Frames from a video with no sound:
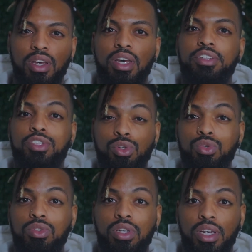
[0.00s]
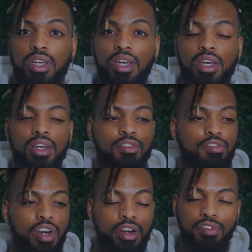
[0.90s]
in tune and
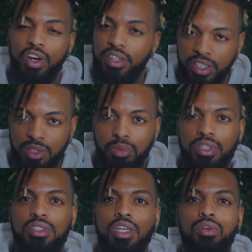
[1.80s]
very, very disciplined and say,